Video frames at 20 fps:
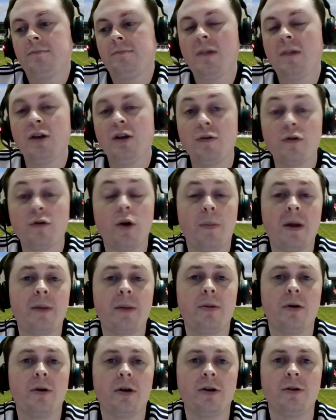you've got
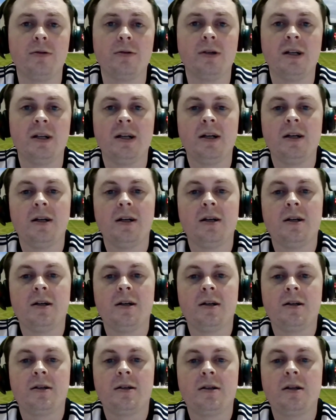people who
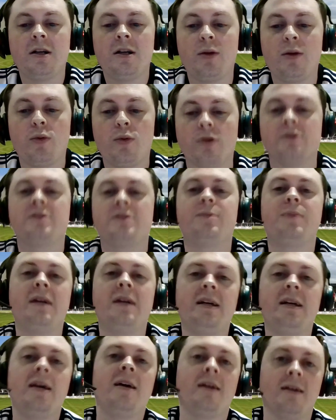want to
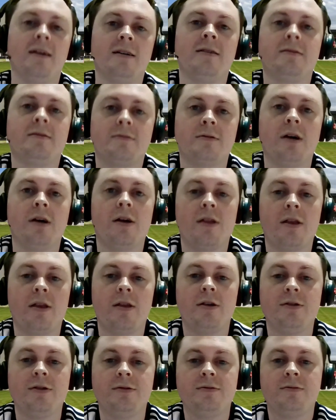be here rather
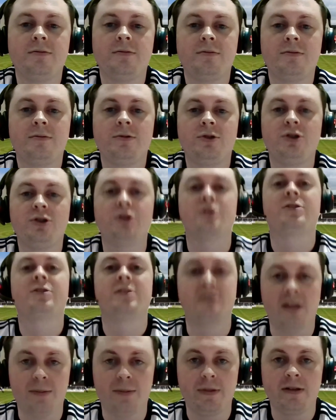than just a
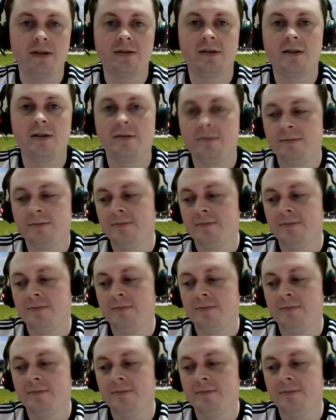stepping stone.